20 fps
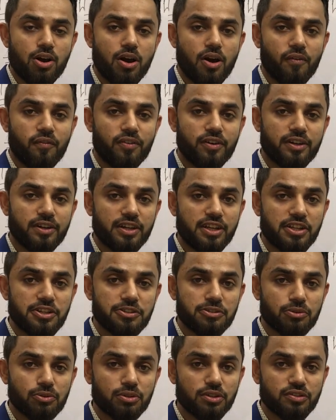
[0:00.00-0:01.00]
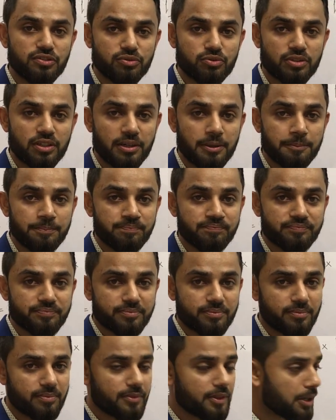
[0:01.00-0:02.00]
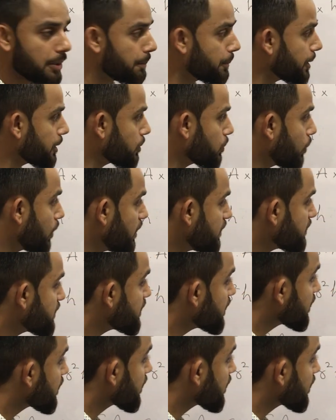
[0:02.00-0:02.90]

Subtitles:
often teach to the student. But once they